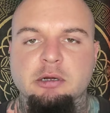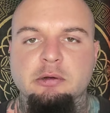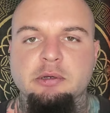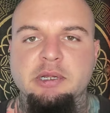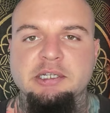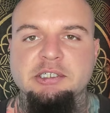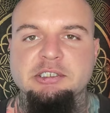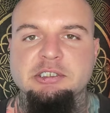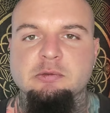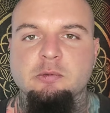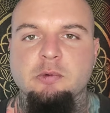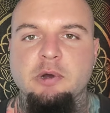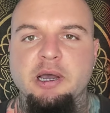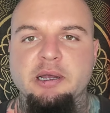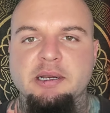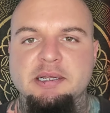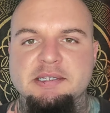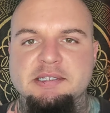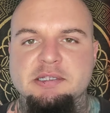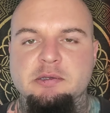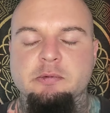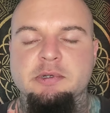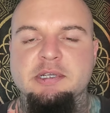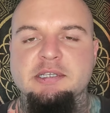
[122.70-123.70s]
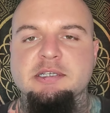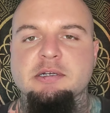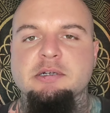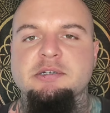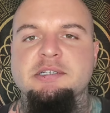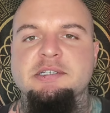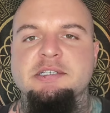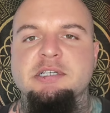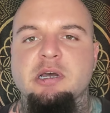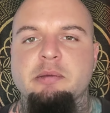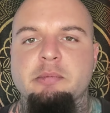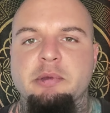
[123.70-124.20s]
know, nationwide as the
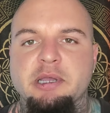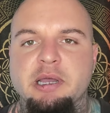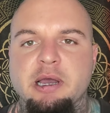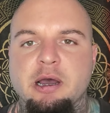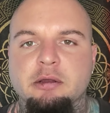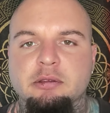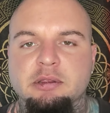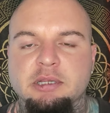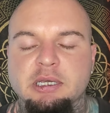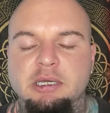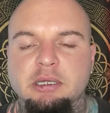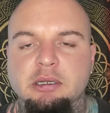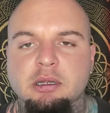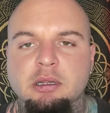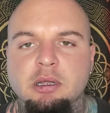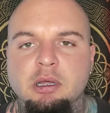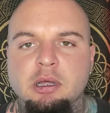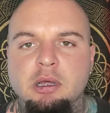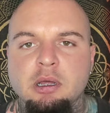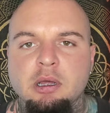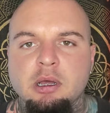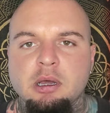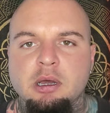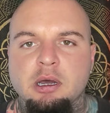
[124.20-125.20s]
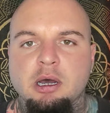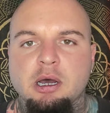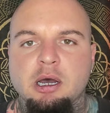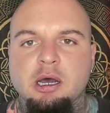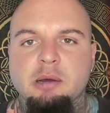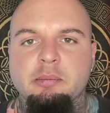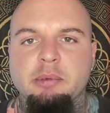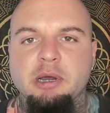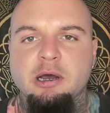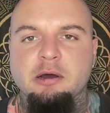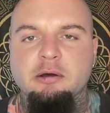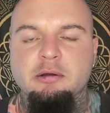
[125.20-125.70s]
research is coming out, that
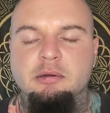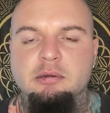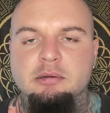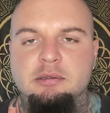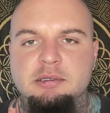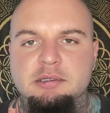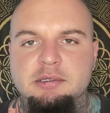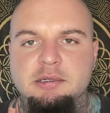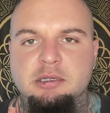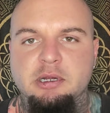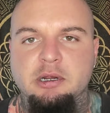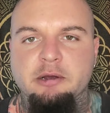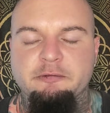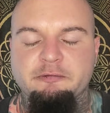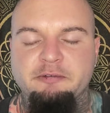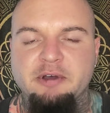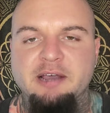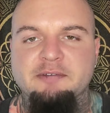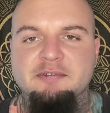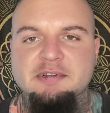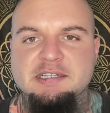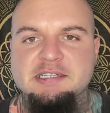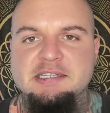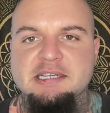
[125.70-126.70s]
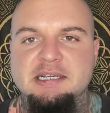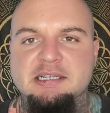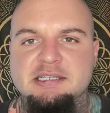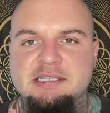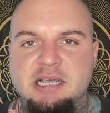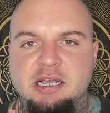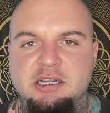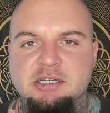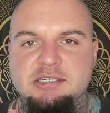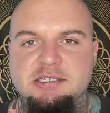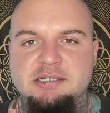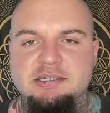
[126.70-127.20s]
uh, about you know, five to six
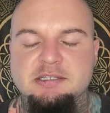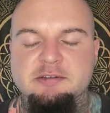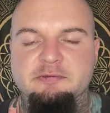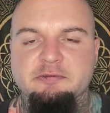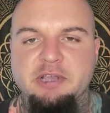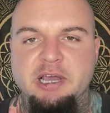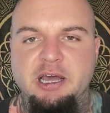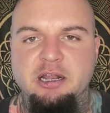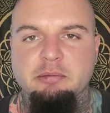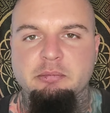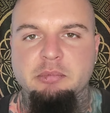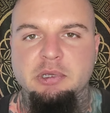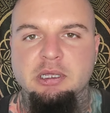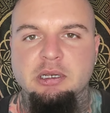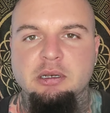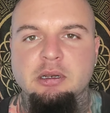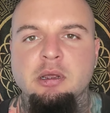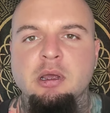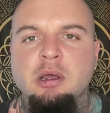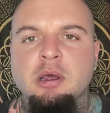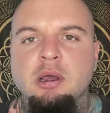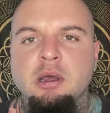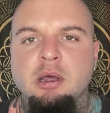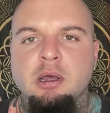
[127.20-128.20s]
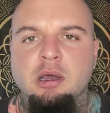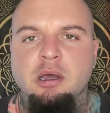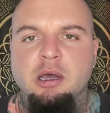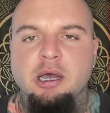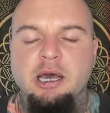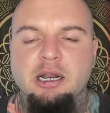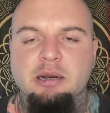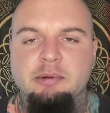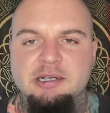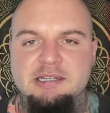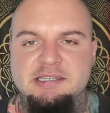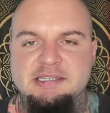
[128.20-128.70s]
sessions of ketamine
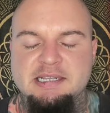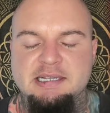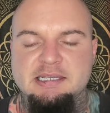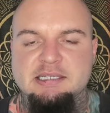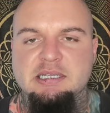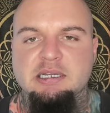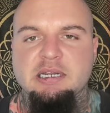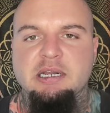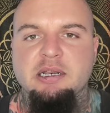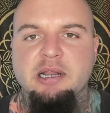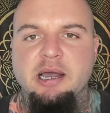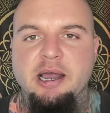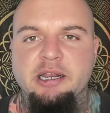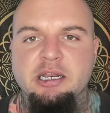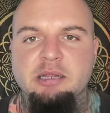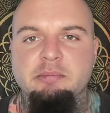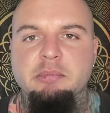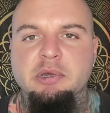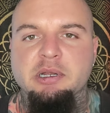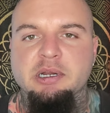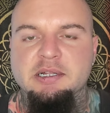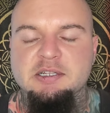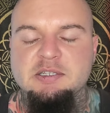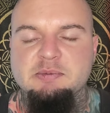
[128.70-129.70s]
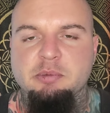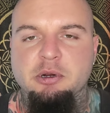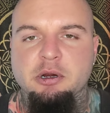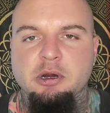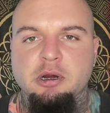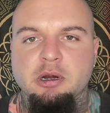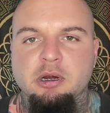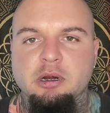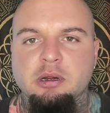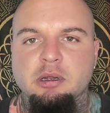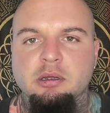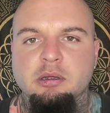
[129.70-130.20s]
at about 60 to 90 minutes
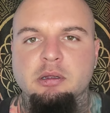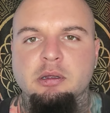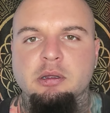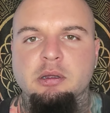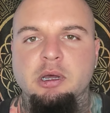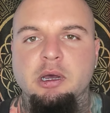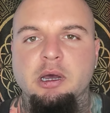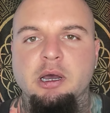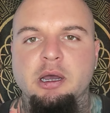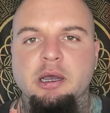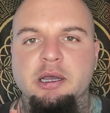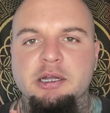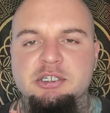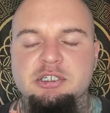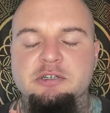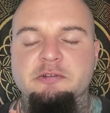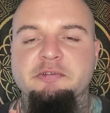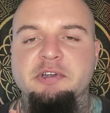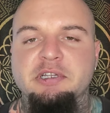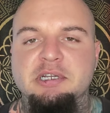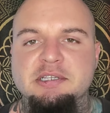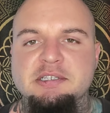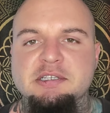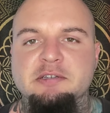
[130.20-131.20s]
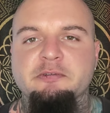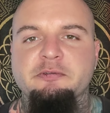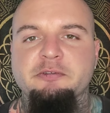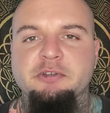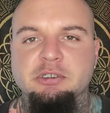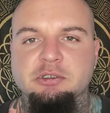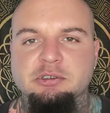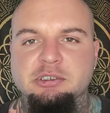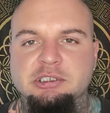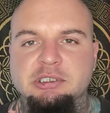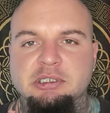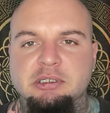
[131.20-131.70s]
per uh, intravenous
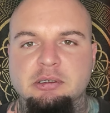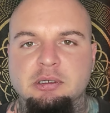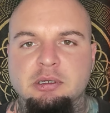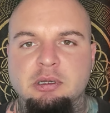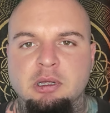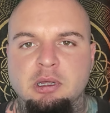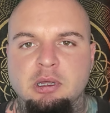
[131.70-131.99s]
infusion